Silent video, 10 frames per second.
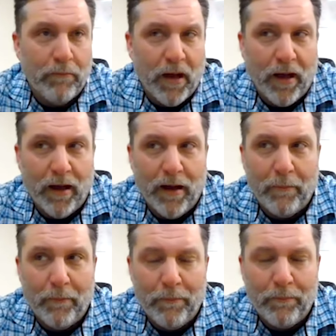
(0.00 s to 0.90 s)

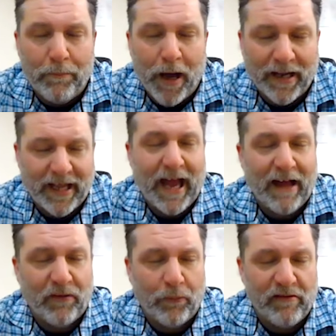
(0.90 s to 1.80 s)

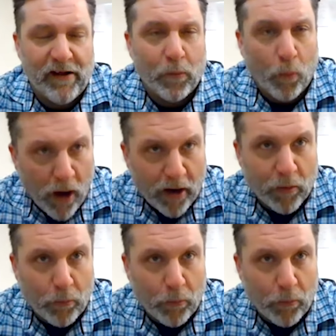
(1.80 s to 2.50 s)
podcast with John Walker,